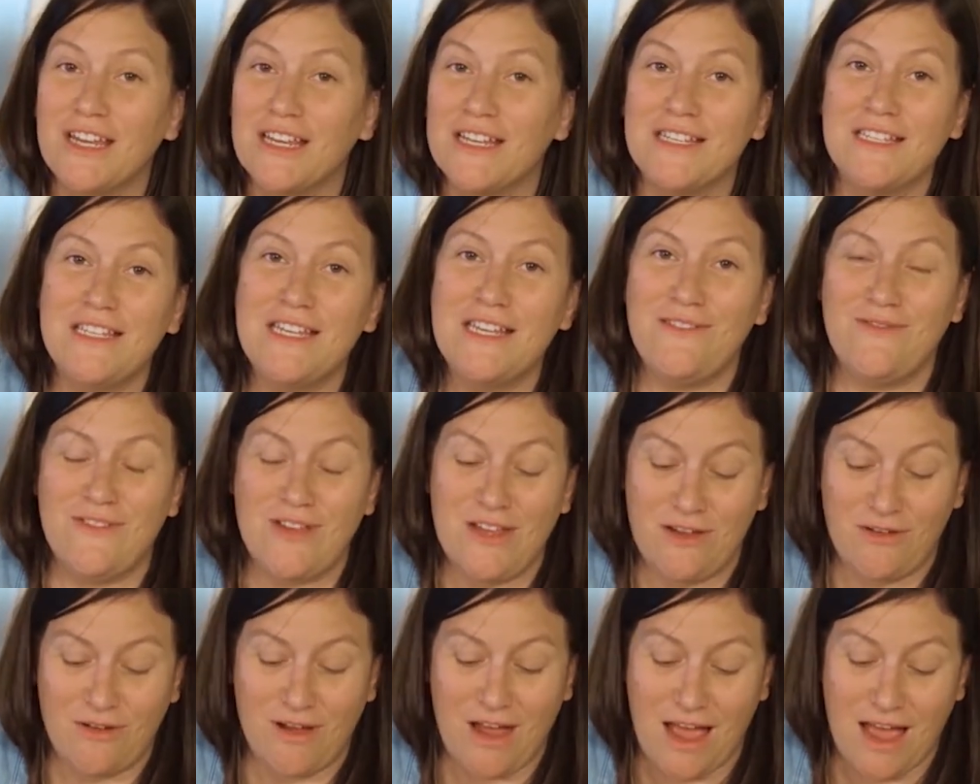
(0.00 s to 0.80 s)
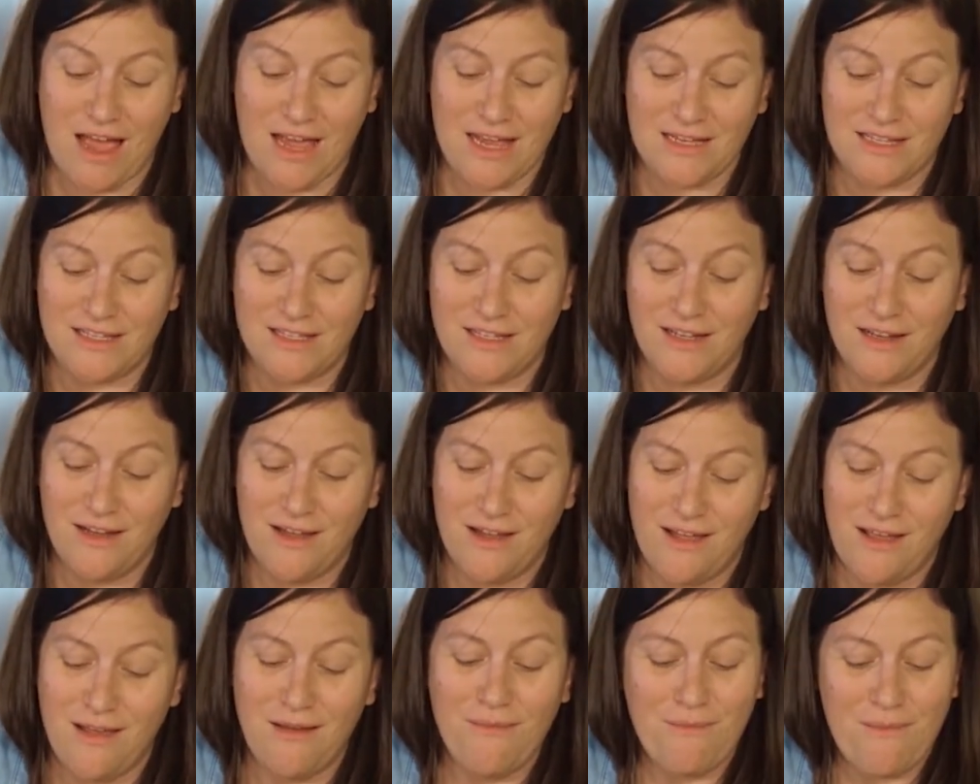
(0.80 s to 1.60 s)
in TV, you guys,
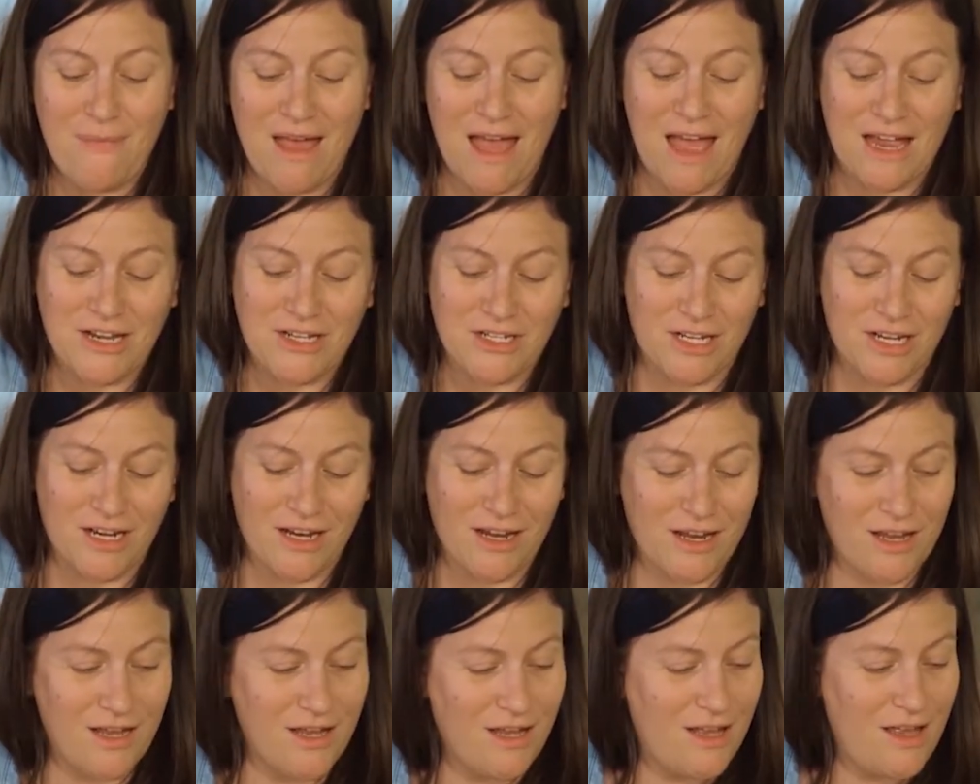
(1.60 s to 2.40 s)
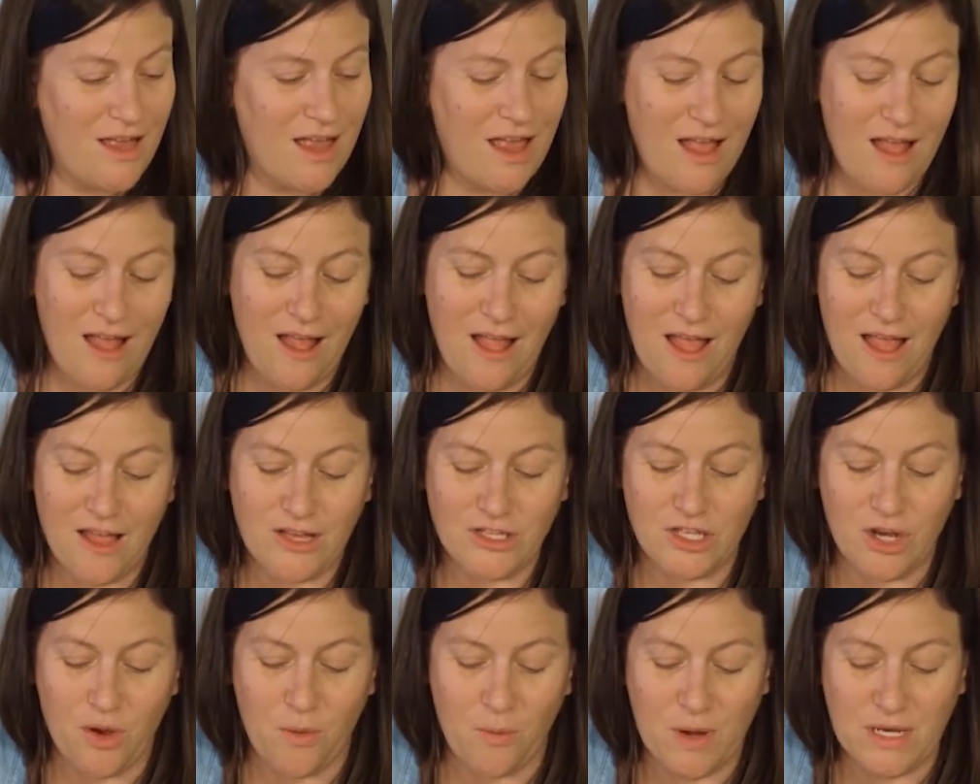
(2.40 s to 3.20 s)
magic.
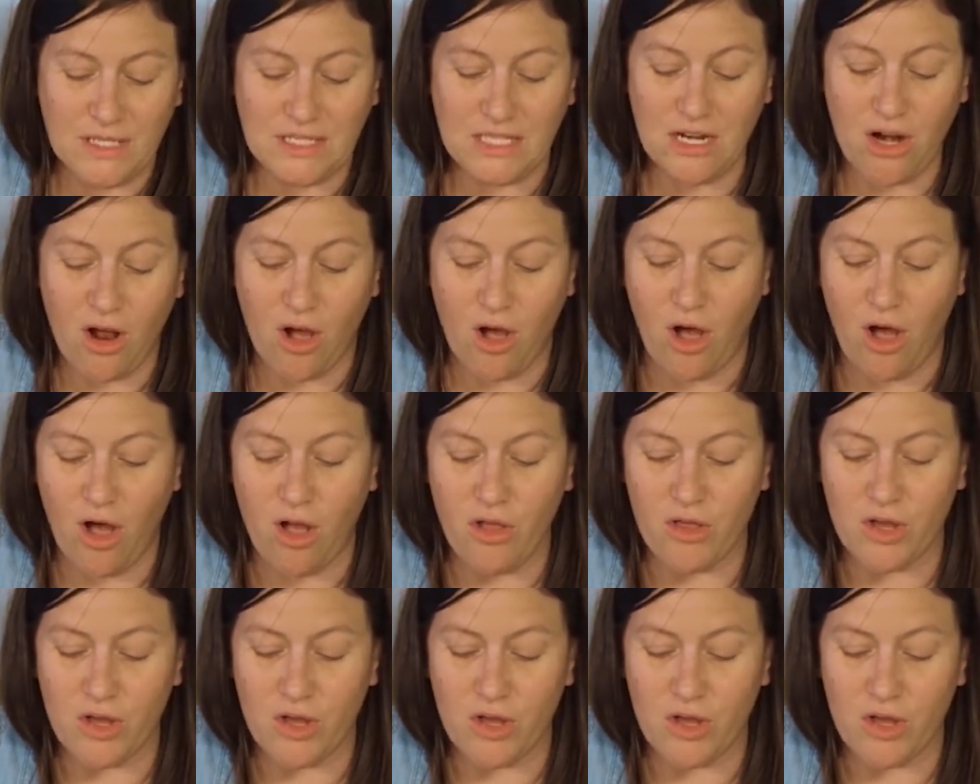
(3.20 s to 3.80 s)
So once it all